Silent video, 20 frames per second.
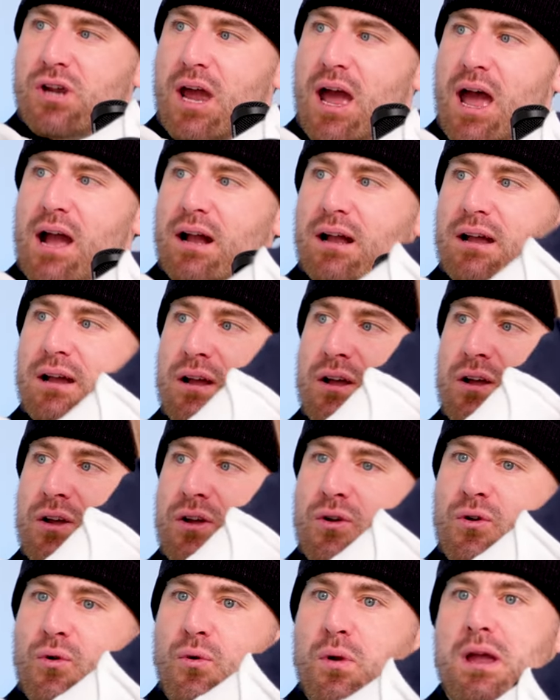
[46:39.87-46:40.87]
jack,
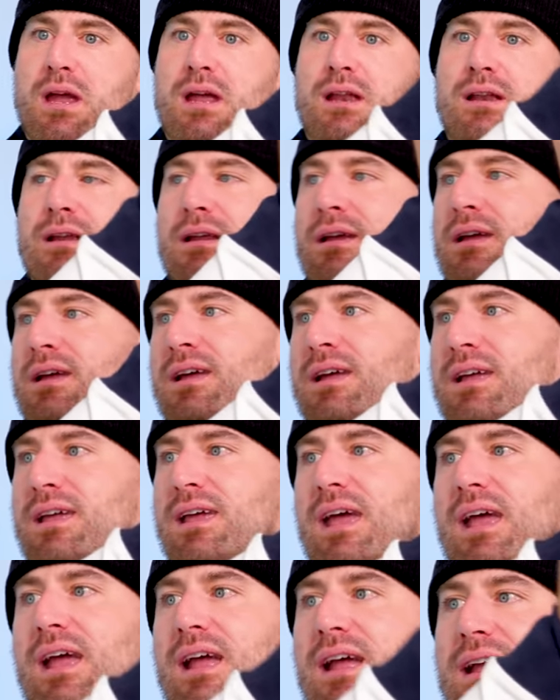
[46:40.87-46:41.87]
queen,
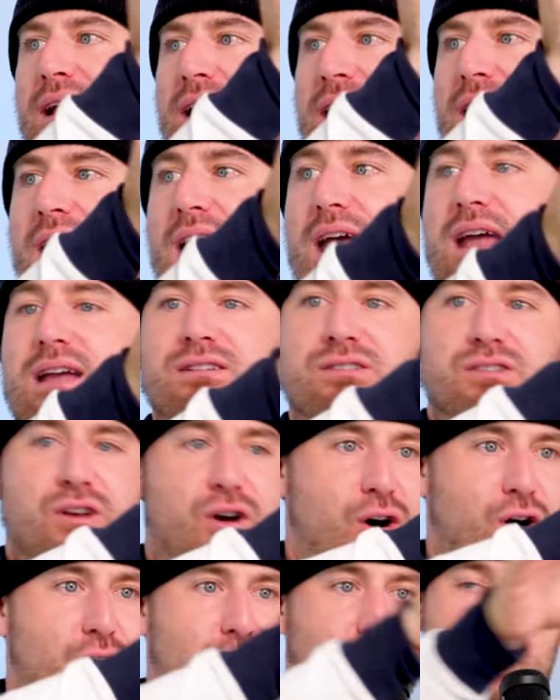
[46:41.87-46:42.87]
king,
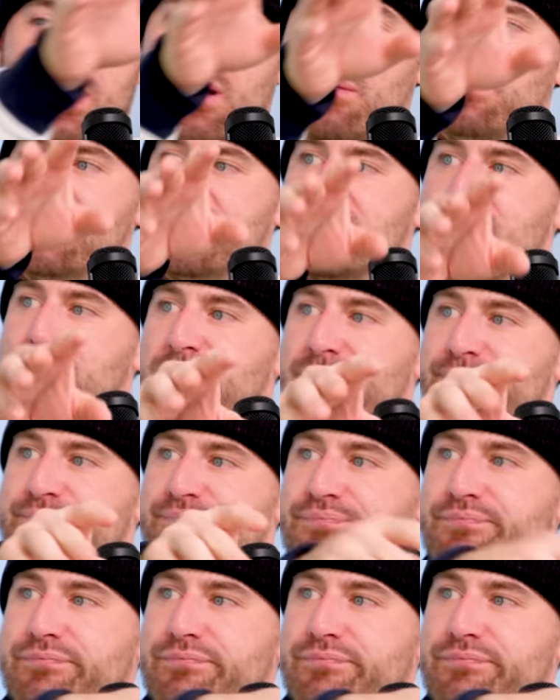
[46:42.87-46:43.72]
ace, all clubs,